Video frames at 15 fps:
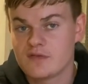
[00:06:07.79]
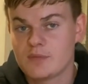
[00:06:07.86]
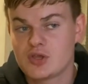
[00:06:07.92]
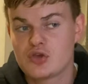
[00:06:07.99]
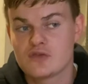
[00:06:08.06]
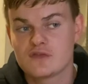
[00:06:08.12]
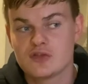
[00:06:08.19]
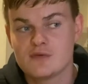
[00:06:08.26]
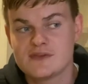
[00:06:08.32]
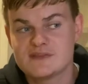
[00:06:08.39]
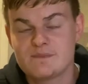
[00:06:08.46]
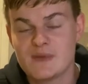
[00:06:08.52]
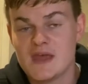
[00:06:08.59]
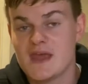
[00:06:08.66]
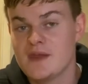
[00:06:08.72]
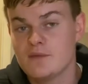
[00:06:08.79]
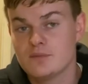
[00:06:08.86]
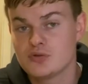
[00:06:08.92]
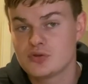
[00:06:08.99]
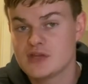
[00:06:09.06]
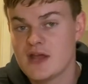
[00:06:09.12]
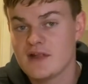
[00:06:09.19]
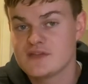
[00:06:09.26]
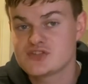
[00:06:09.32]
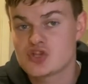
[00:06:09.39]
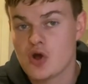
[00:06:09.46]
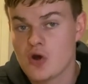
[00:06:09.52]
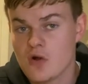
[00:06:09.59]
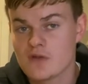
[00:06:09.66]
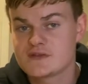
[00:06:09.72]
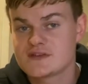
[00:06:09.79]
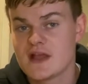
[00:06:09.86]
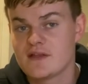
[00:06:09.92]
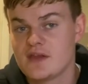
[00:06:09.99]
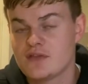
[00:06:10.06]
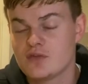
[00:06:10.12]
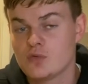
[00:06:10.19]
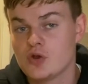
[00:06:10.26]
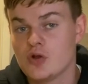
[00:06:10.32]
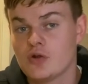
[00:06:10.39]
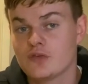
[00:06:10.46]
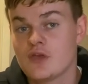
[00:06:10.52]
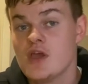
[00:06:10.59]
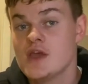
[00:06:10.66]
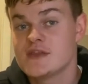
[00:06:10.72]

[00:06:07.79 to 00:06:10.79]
because Lewis Bate, bloody hell, he's got all the talent in the world.